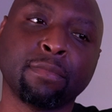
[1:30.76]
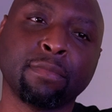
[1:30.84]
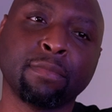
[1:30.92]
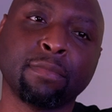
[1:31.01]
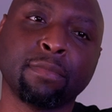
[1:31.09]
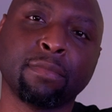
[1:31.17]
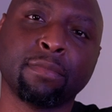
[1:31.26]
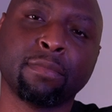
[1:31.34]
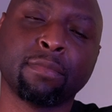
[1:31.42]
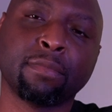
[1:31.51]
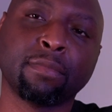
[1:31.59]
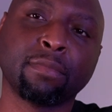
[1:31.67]

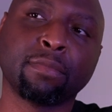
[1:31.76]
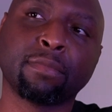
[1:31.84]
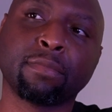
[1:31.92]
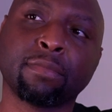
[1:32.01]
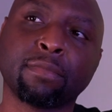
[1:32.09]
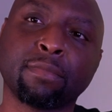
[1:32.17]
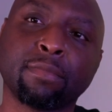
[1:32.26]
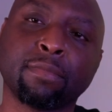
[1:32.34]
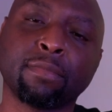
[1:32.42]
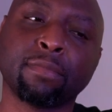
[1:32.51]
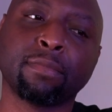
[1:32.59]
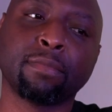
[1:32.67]

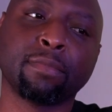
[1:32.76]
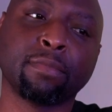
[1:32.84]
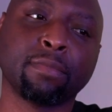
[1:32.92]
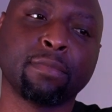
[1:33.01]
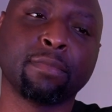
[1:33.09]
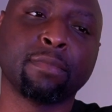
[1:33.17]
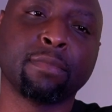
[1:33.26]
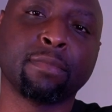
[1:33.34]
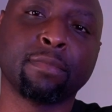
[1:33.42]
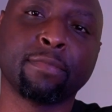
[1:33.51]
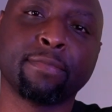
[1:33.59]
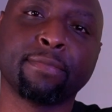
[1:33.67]

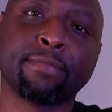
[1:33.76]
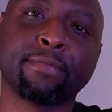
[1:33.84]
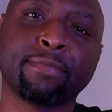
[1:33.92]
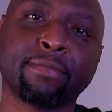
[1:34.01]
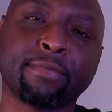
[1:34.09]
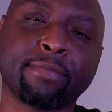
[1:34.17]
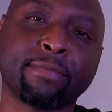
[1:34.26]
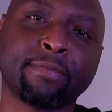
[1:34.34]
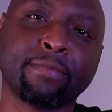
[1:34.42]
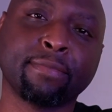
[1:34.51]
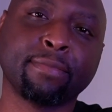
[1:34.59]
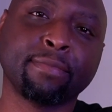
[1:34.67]

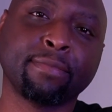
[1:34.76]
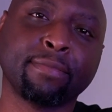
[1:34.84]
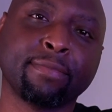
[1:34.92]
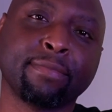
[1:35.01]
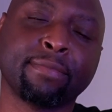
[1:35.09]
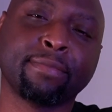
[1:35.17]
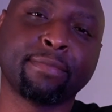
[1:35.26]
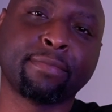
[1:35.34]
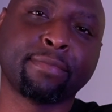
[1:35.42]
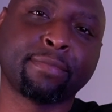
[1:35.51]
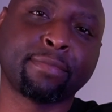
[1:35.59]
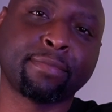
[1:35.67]

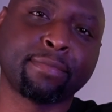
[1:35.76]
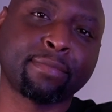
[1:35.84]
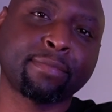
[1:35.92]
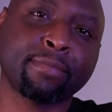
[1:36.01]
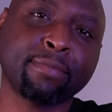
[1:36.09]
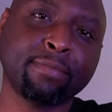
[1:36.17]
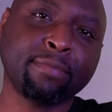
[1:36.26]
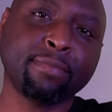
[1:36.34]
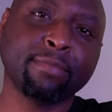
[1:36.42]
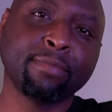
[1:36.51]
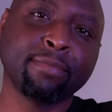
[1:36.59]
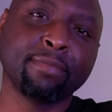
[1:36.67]

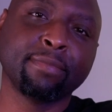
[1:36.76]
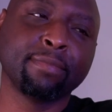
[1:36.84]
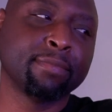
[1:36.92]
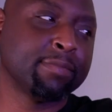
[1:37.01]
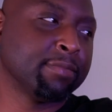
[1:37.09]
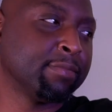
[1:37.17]
[no speech]